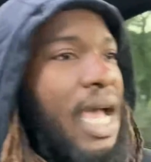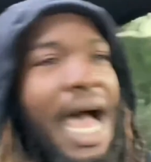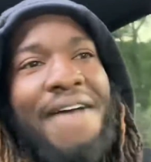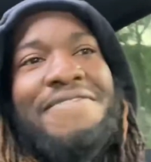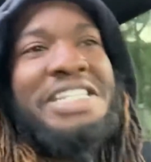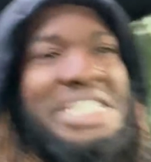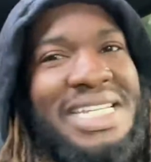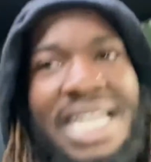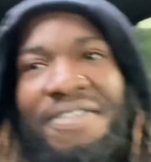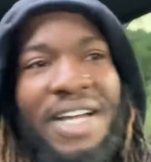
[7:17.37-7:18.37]
I've
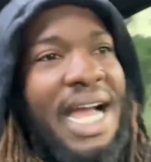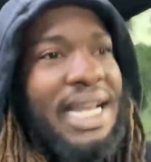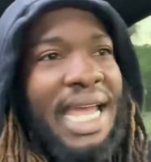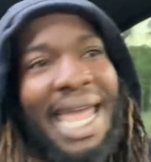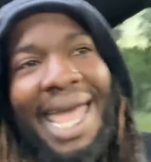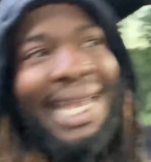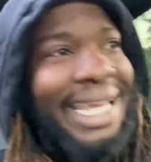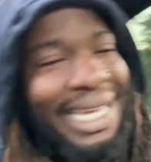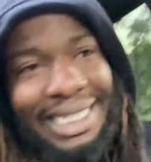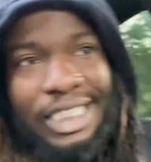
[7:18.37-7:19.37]
never had any
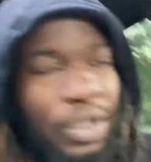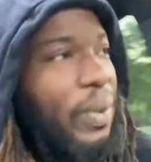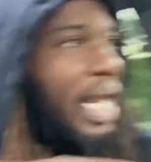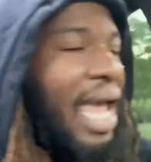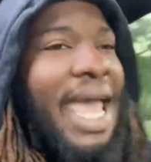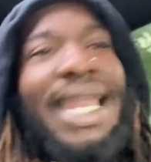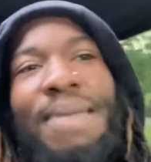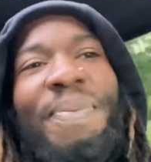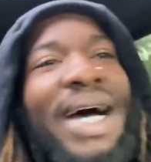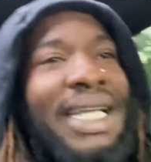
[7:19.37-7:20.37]
issue with
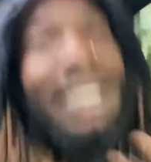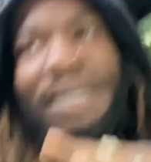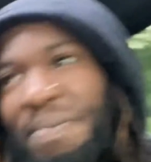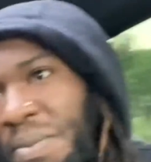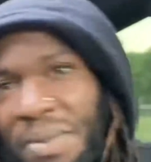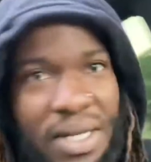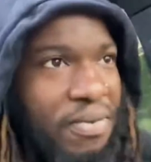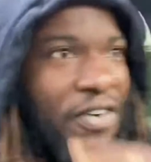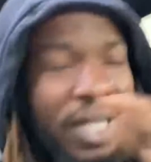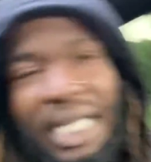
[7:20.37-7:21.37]
anybody in the
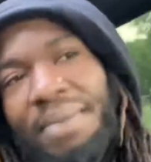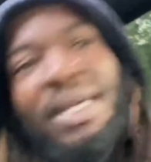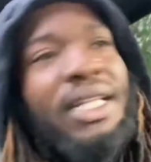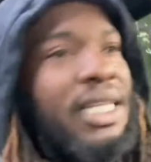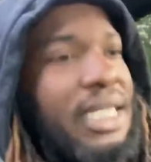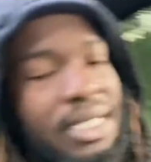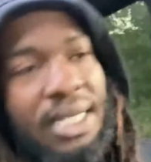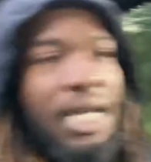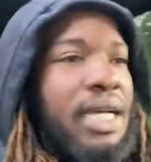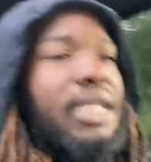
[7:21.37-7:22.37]
fucking Middle East.
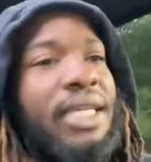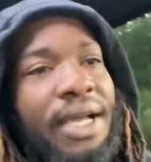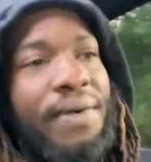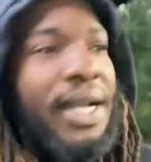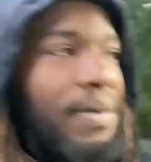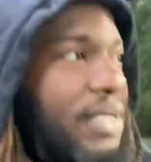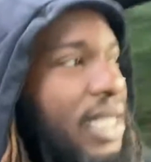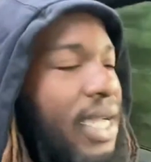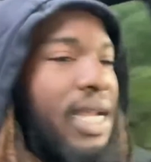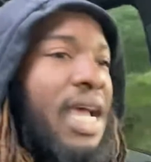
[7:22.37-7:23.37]
You get what I'm
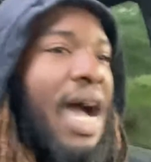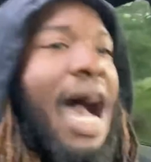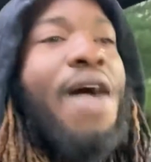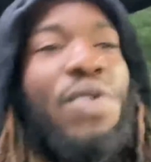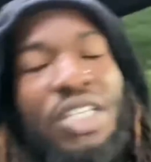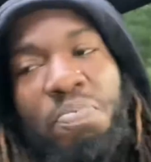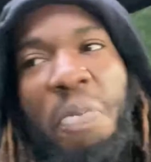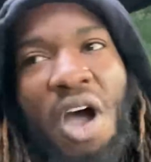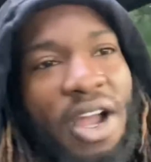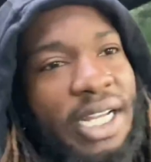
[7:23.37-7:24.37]
saying? I was
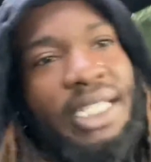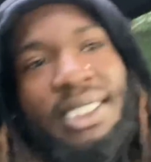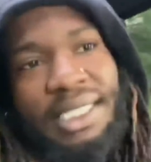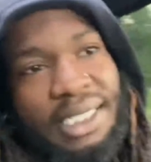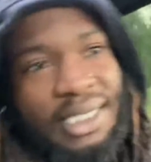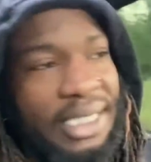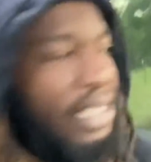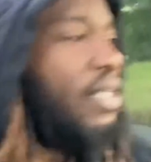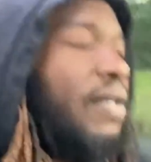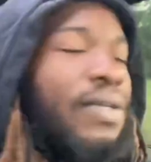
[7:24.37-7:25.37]
born into this shit.
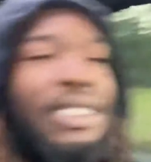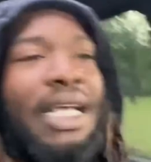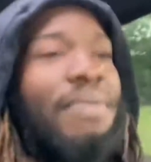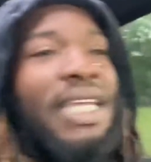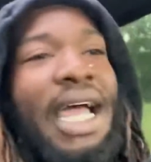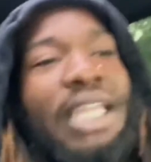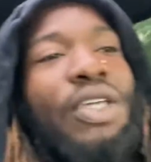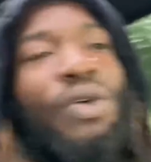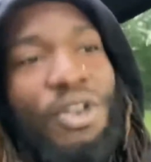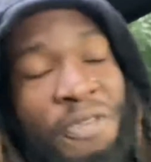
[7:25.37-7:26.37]
So don't tell me that
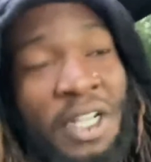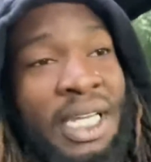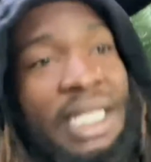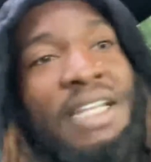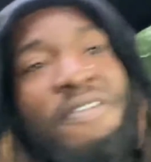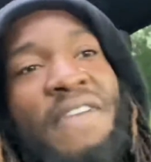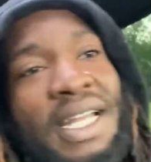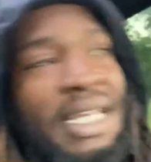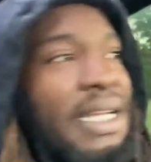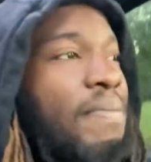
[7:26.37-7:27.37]
you are fucking
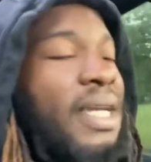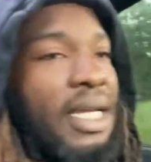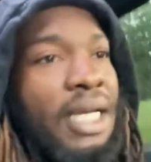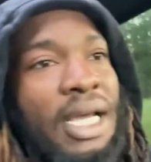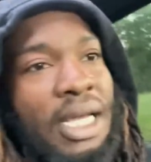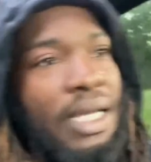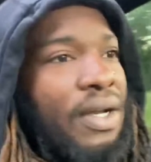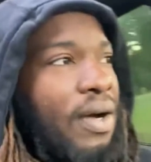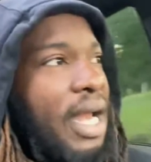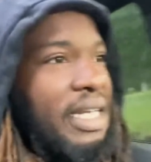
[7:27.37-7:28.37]
defending me. You
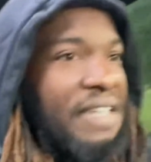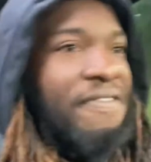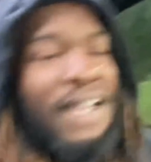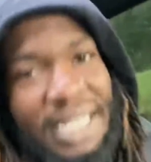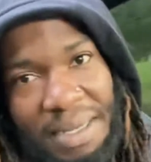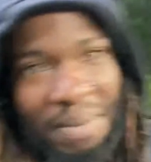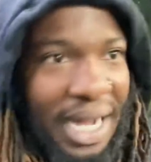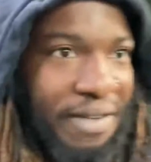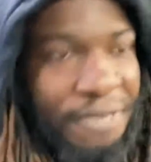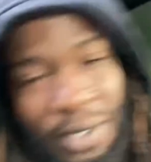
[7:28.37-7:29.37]
know what I'm defending
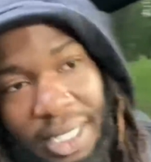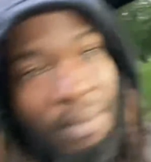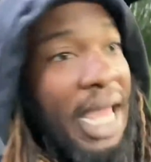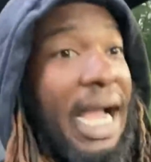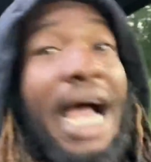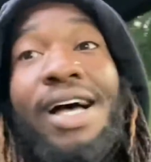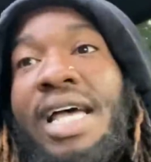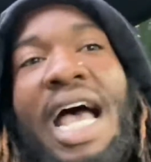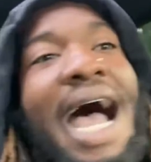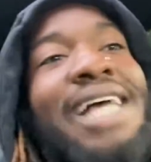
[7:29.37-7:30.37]
my freedom. Like I
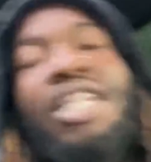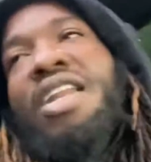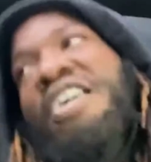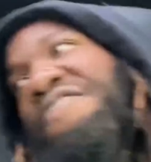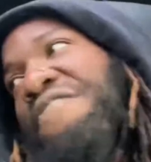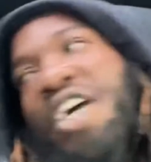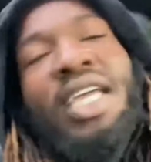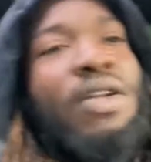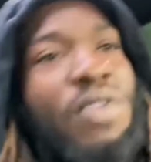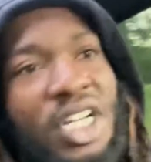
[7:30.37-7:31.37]
love
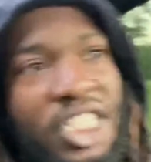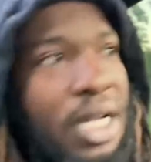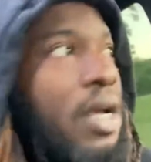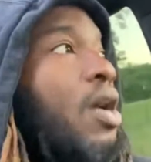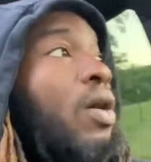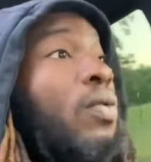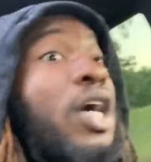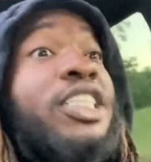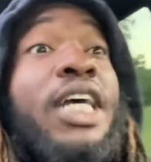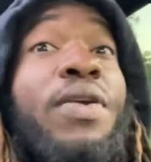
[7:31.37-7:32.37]
fucking Russian.
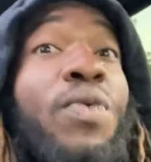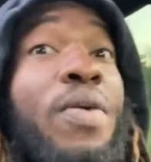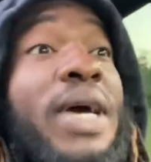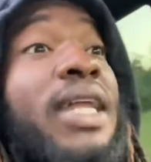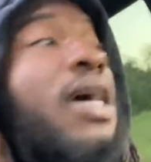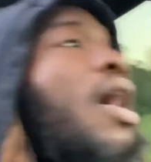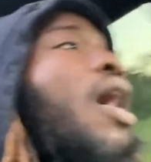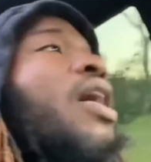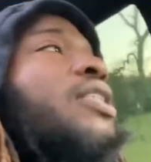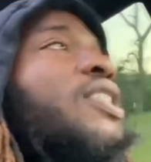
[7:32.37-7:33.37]
Russian women
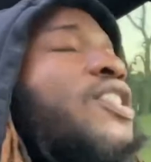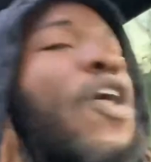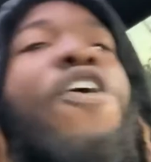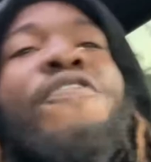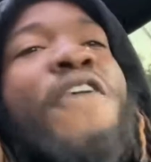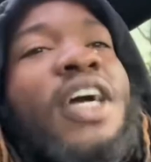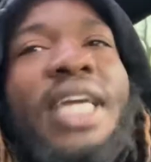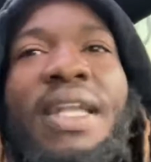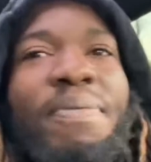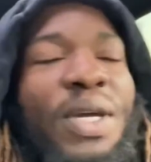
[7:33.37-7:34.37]
are so
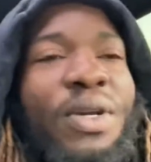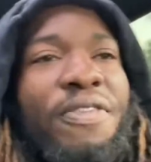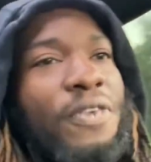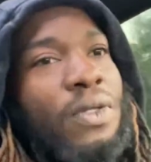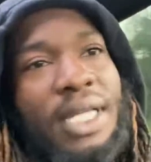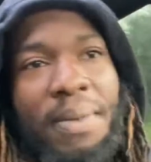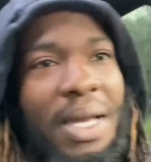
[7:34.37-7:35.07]
fucking beautiful.